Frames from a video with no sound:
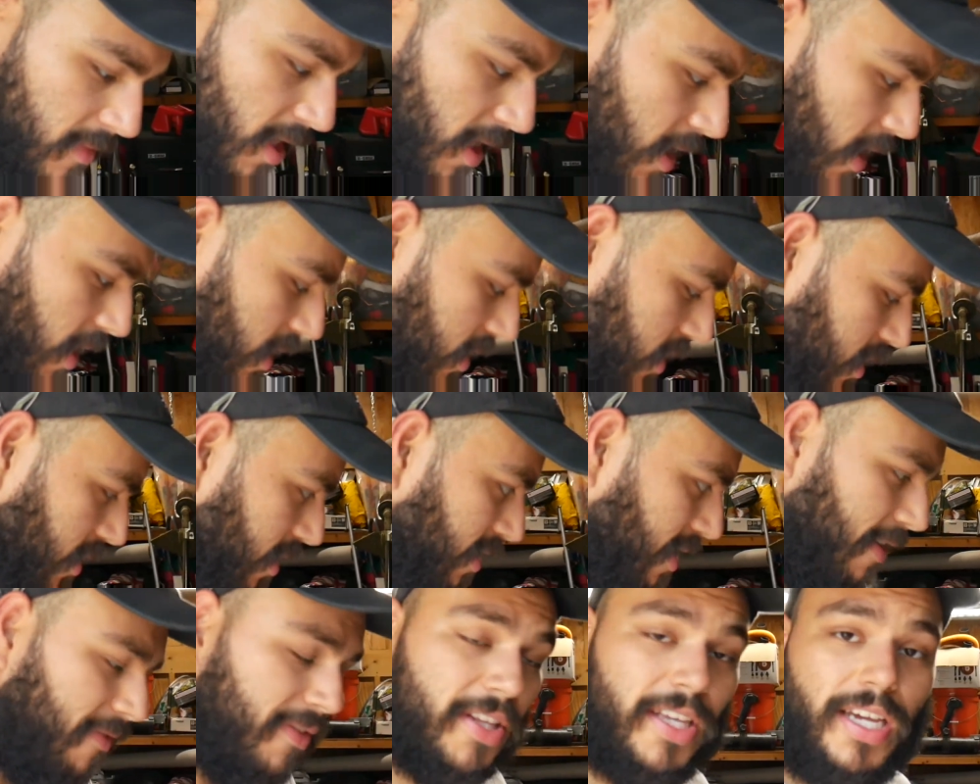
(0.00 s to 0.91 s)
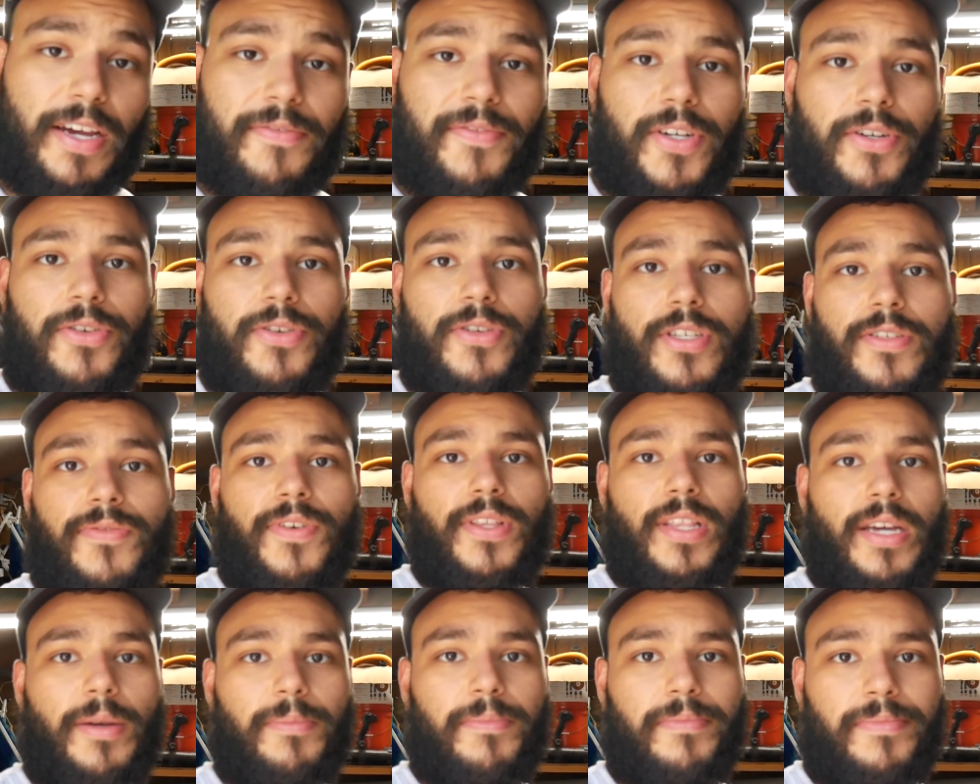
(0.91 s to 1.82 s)
Just because I really have no use for
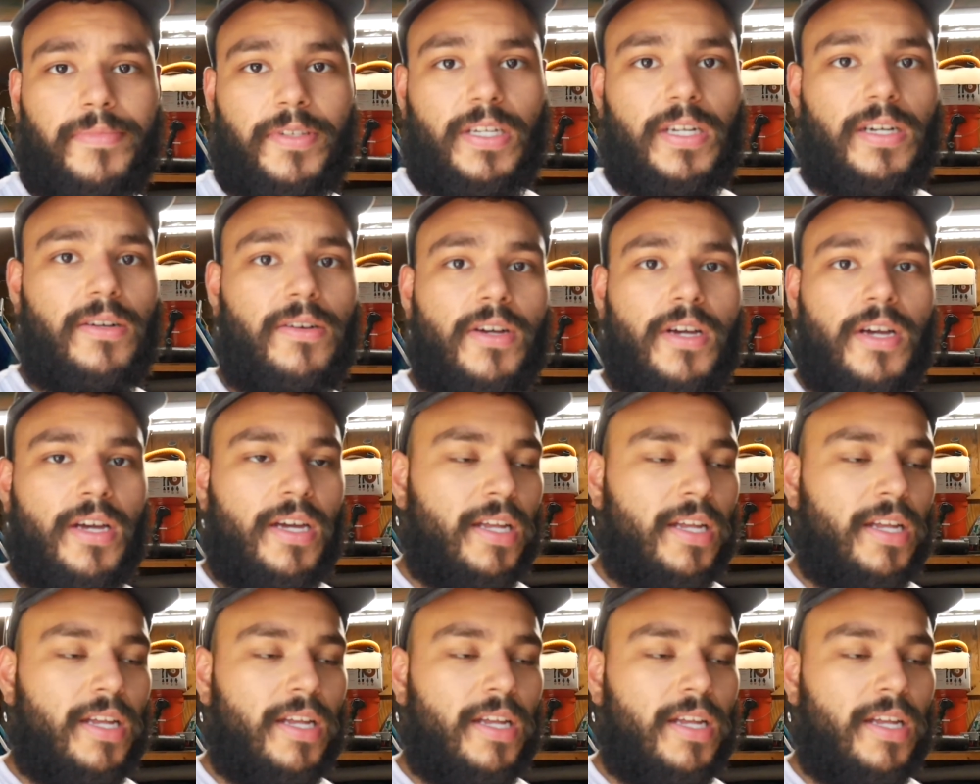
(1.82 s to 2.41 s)
them, you know.